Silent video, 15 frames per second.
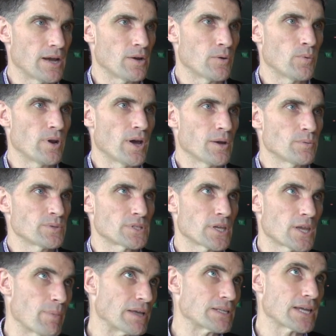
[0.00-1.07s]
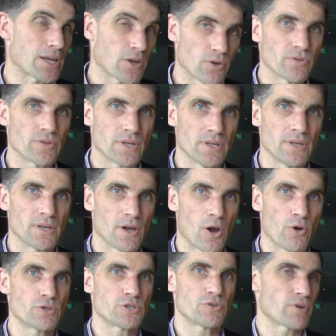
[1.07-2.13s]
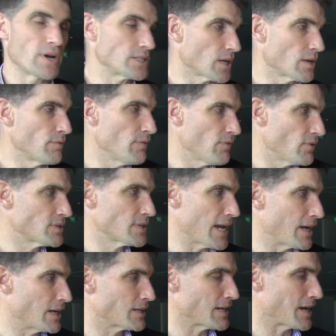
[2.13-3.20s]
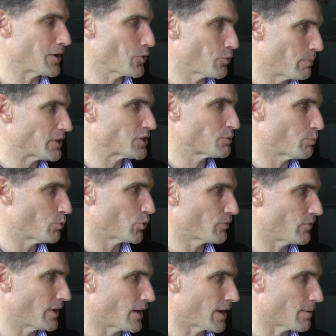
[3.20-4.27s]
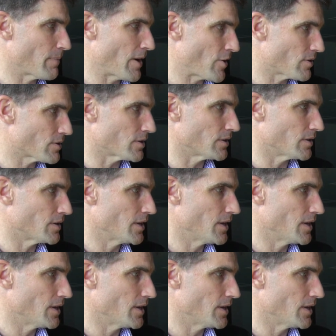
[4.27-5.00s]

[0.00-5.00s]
when I was thinking about taking on the ocean race, like if you've ever taken on a big sport event like a marathon,